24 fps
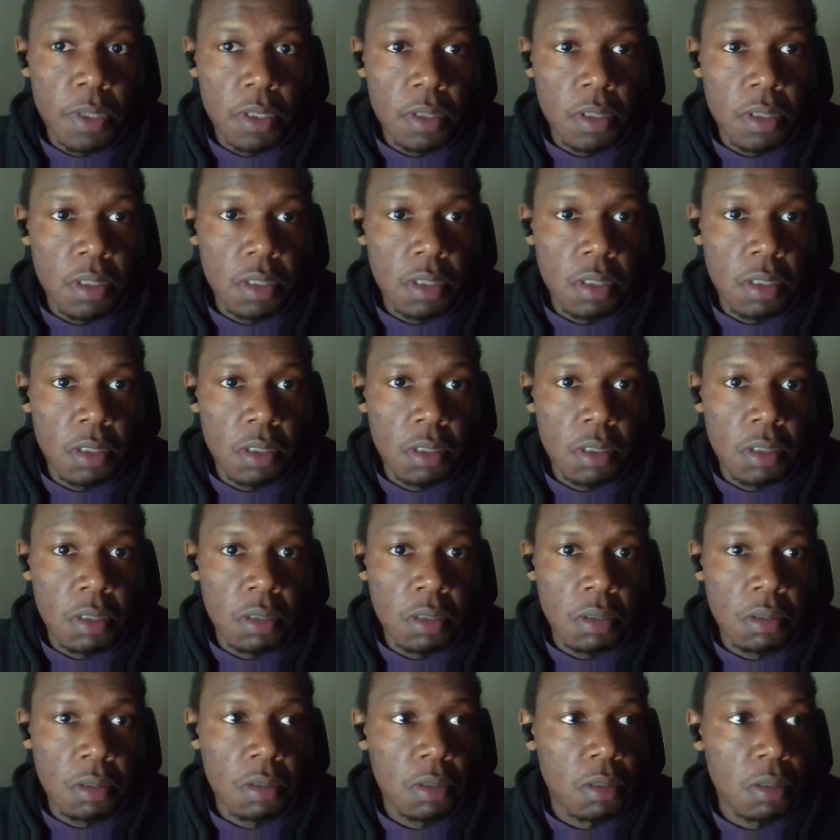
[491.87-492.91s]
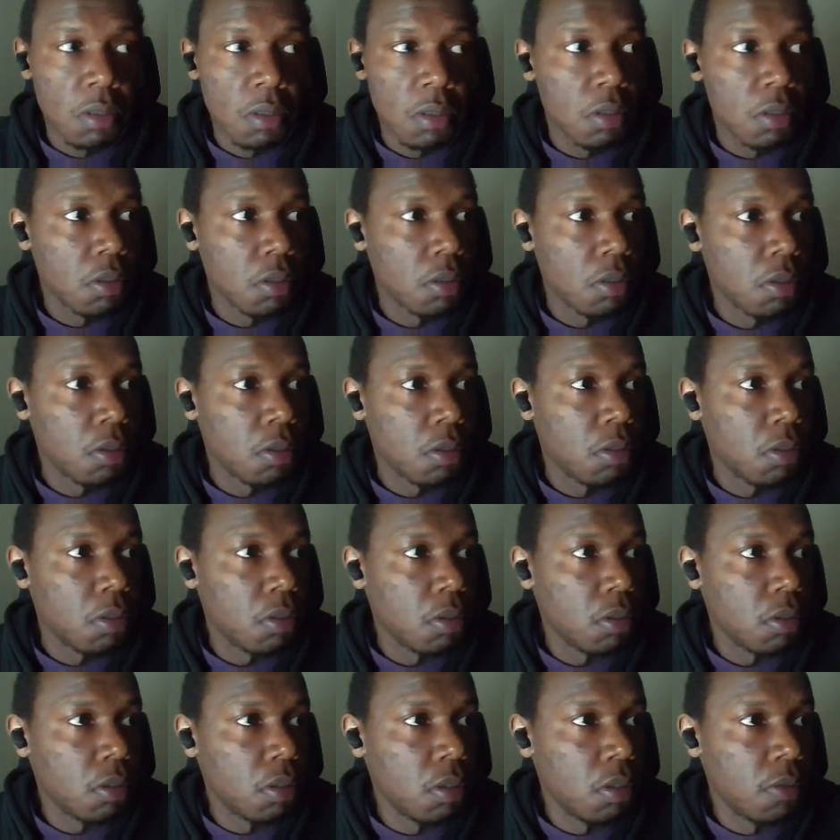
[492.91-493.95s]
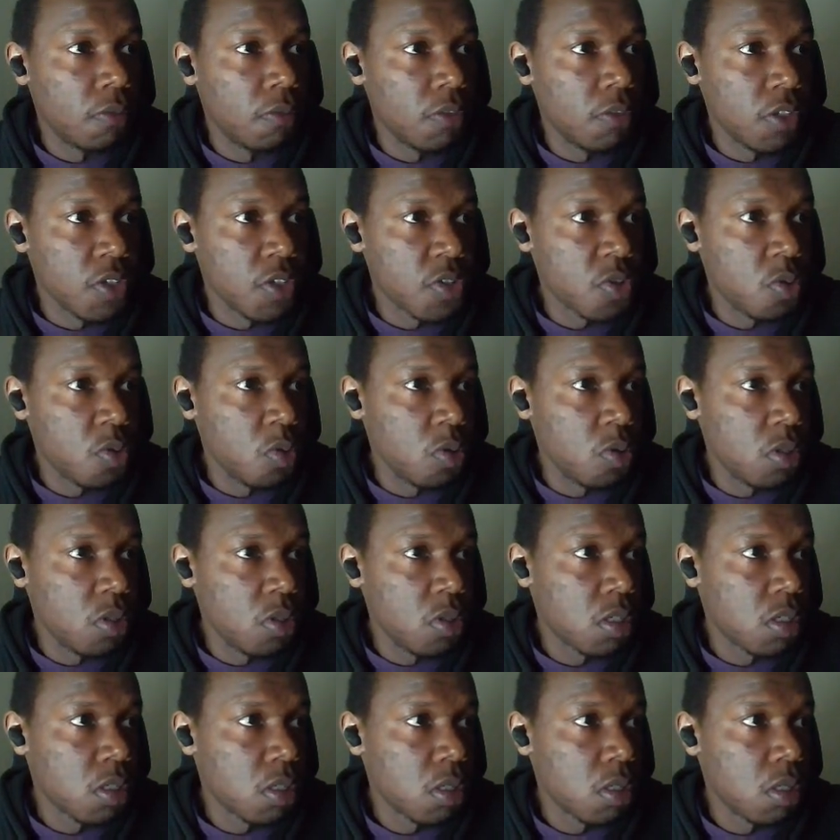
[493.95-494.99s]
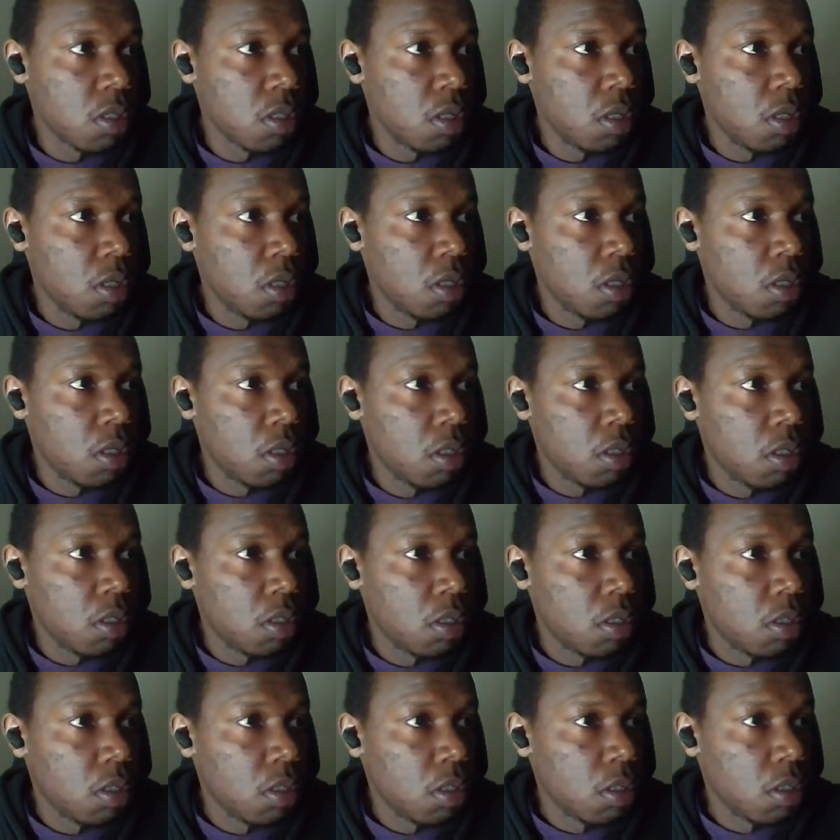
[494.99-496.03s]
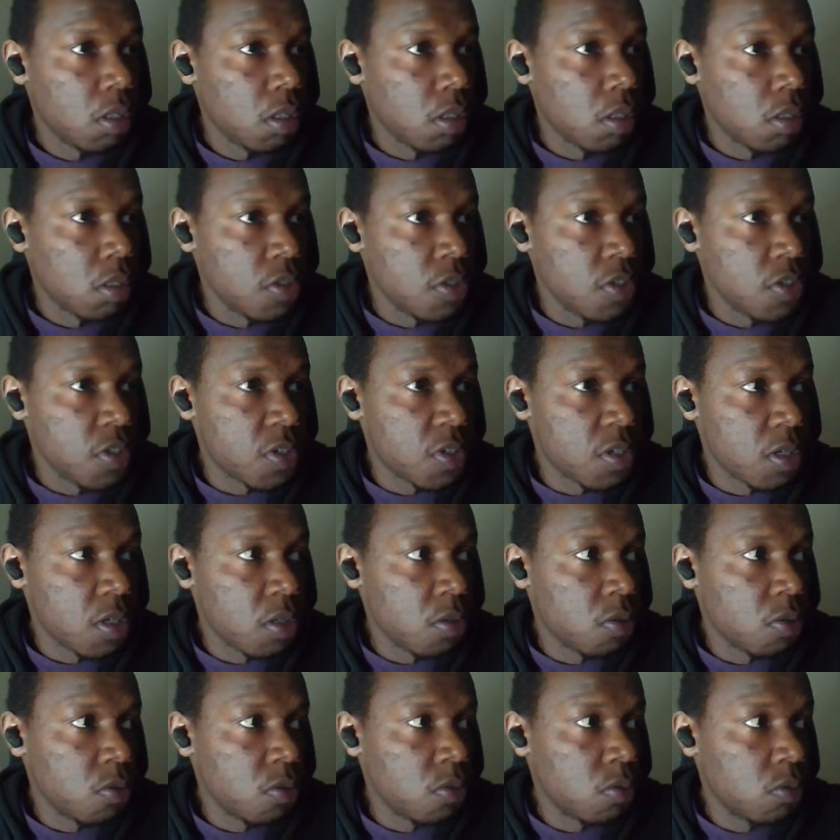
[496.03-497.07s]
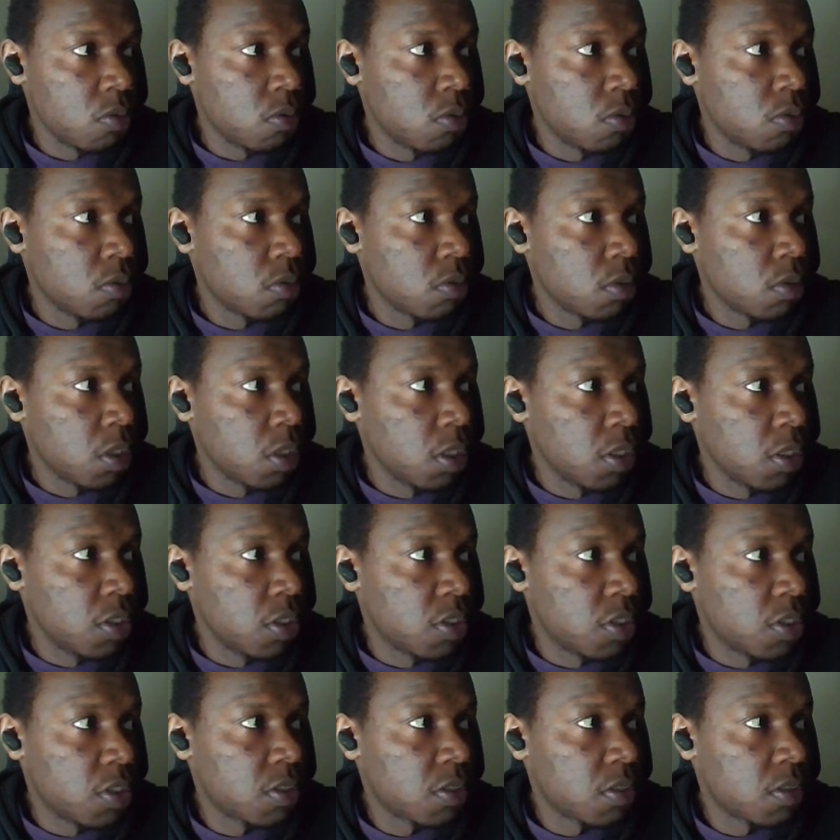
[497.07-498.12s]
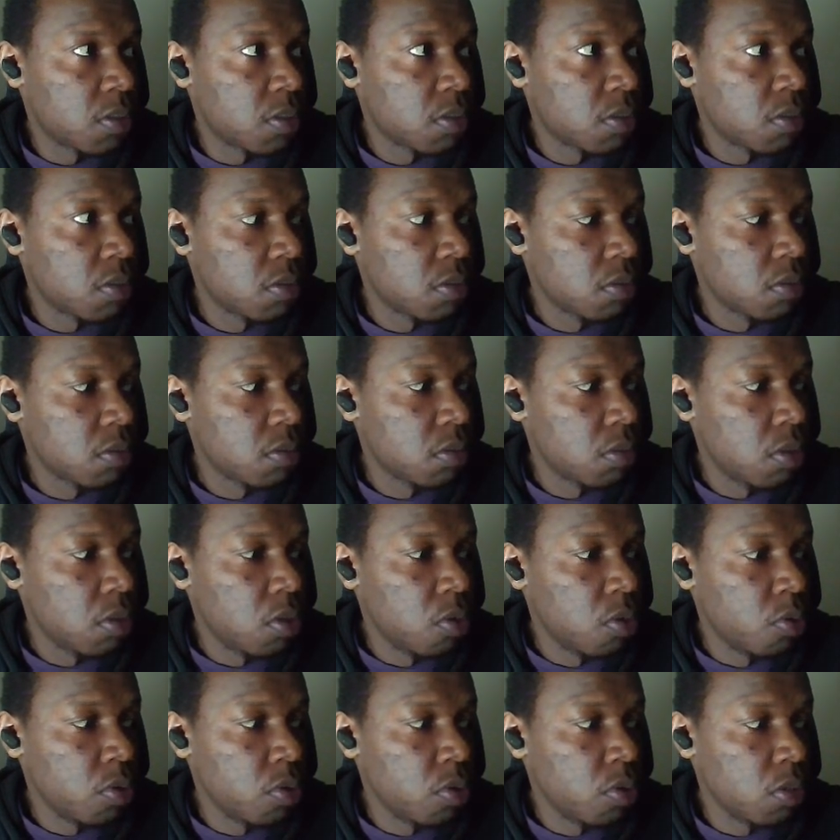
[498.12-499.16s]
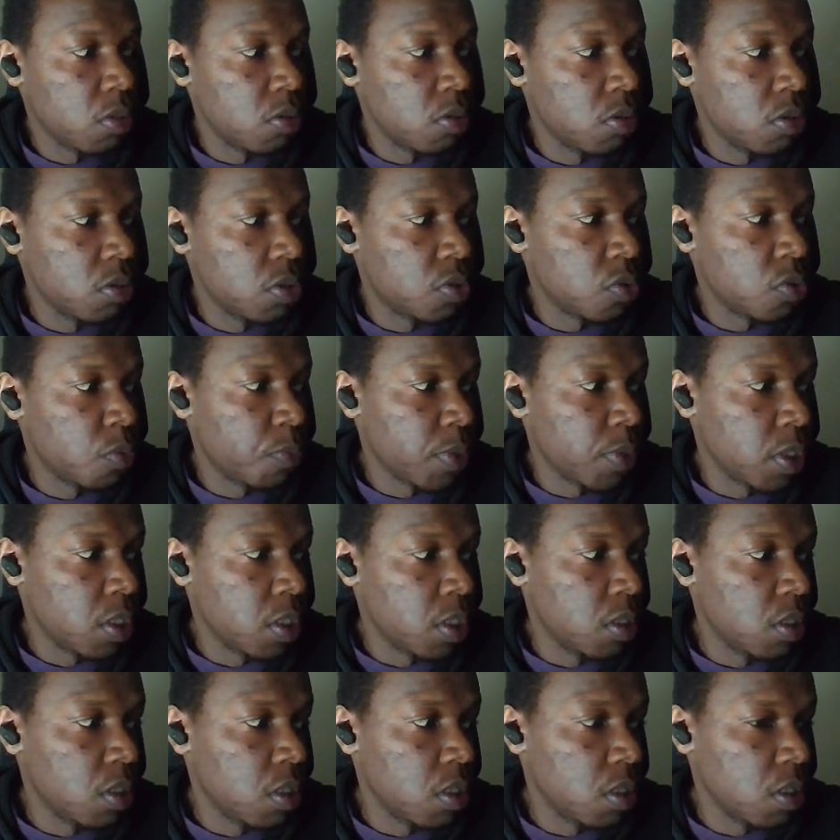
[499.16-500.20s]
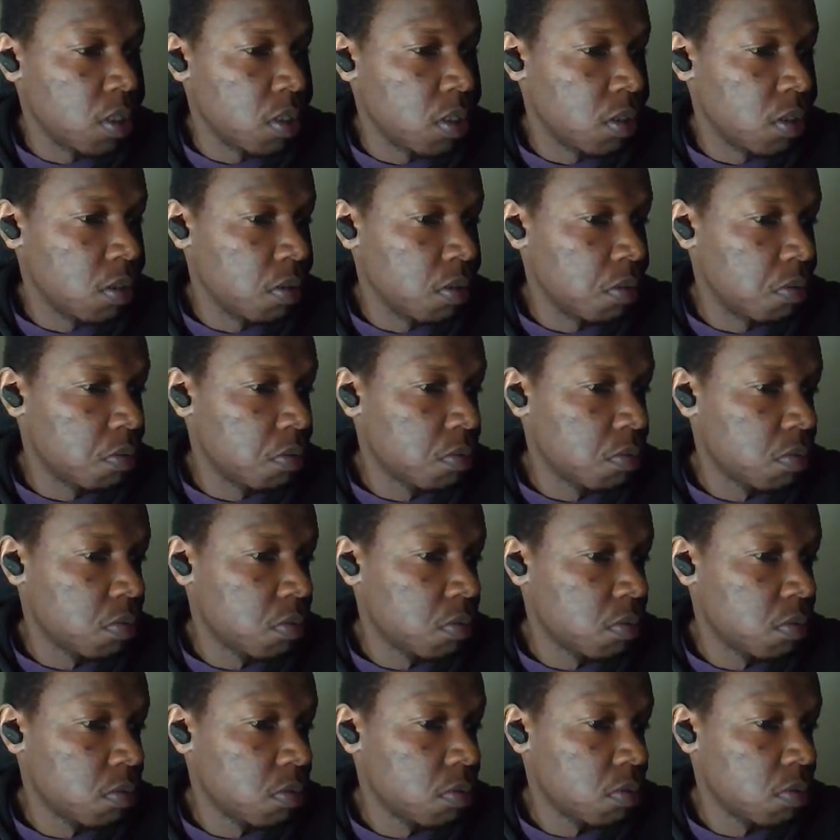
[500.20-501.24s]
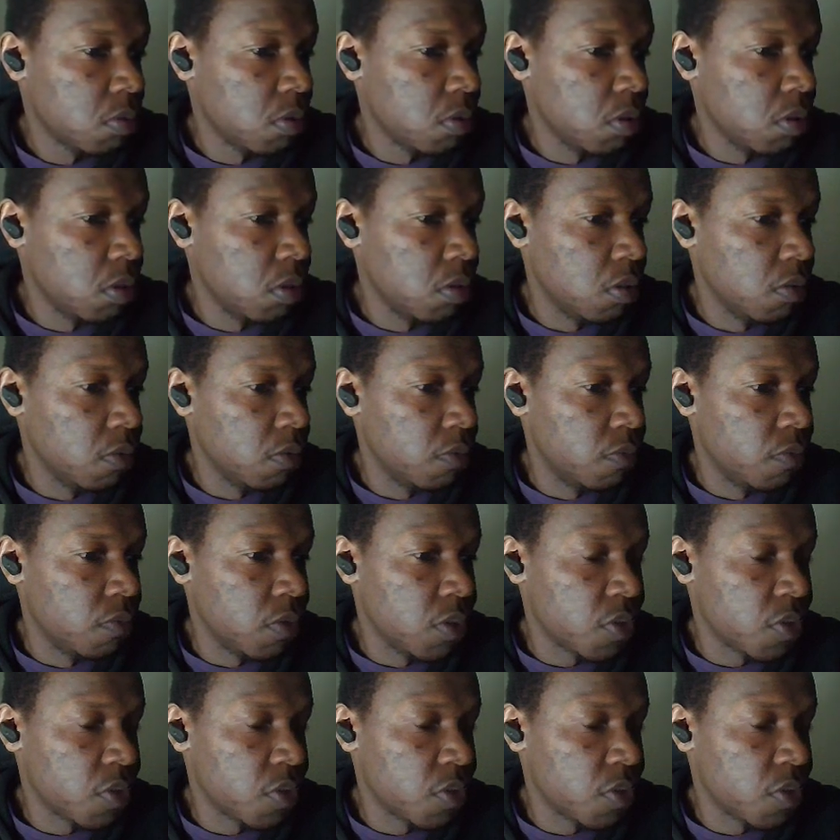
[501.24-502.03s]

the VS Code, and this is how it's loading, or it's opening the VS